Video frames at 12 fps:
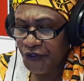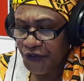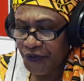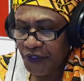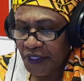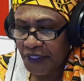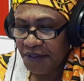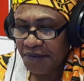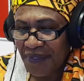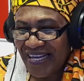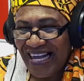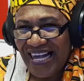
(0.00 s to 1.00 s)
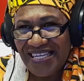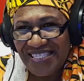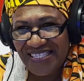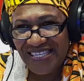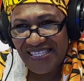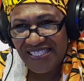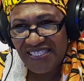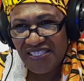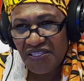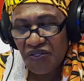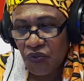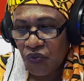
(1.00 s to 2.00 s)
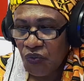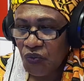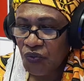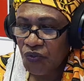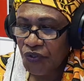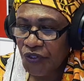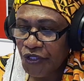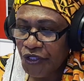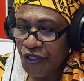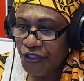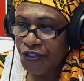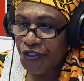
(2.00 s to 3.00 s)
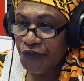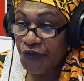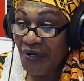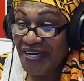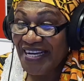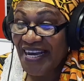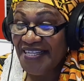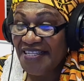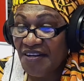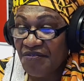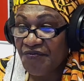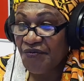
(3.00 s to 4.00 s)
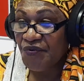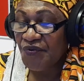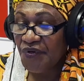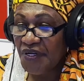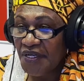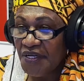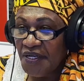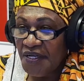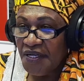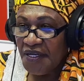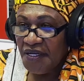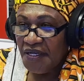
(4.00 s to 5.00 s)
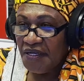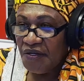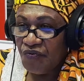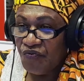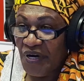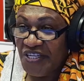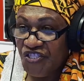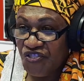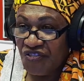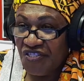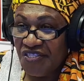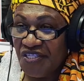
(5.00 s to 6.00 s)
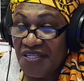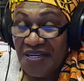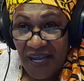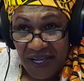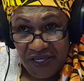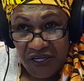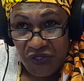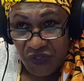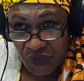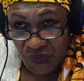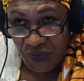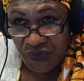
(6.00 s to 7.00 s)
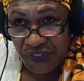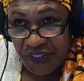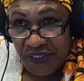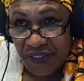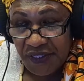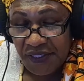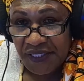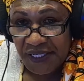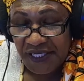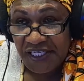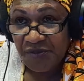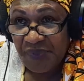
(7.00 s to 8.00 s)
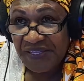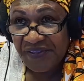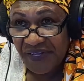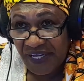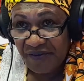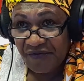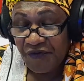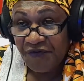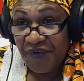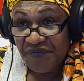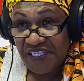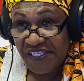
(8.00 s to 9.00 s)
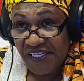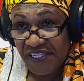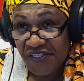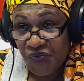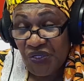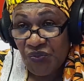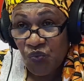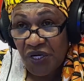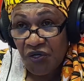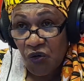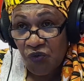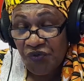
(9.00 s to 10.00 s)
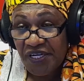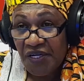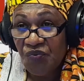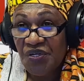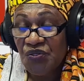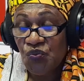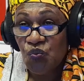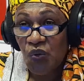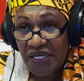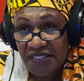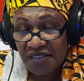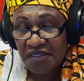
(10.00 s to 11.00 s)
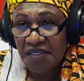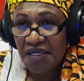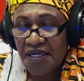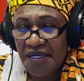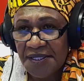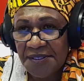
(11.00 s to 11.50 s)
to assist or to cater for restaurants like yours that has been there for 50 years with one owner, with one